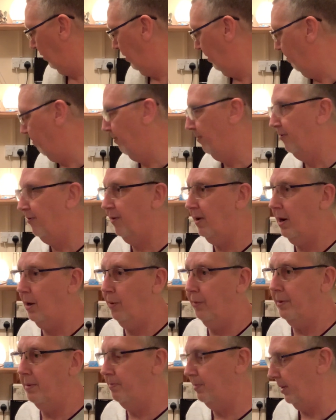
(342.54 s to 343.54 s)

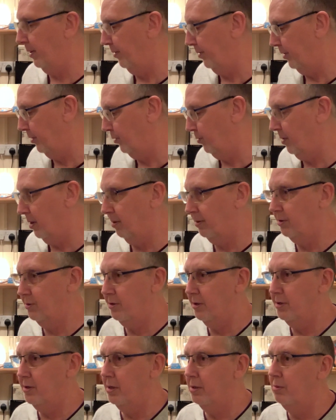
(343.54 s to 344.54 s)
flowering period as well, because
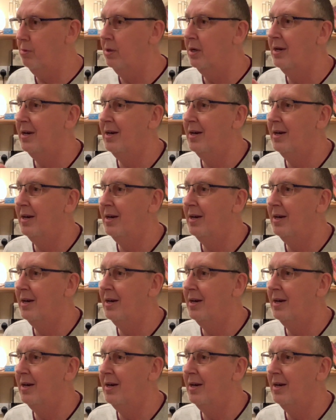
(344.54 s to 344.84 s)
I know